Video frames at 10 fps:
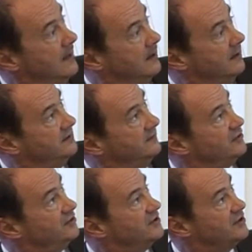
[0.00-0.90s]
uh,
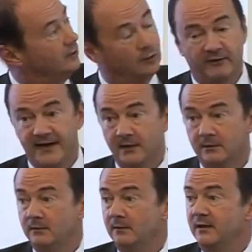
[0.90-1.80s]
division, so
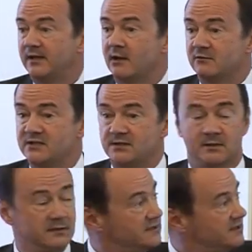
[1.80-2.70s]
L'Oreal,
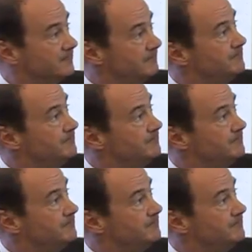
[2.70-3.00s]
Kérastase,